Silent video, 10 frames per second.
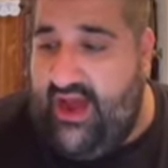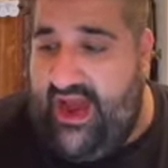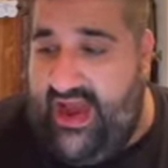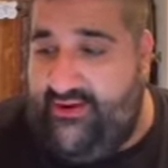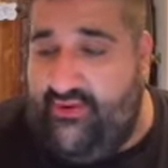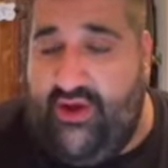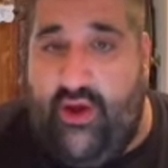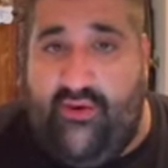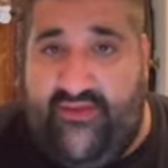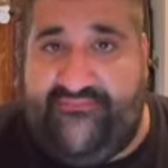I don't
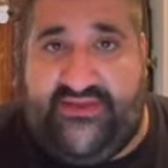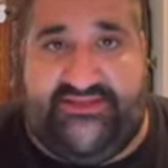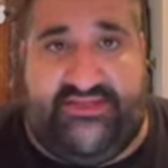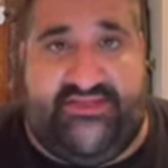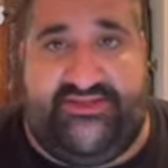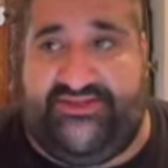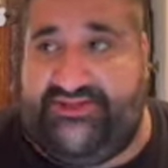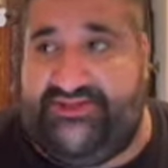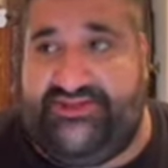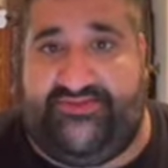know if this
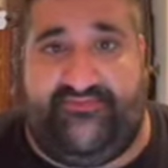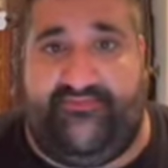is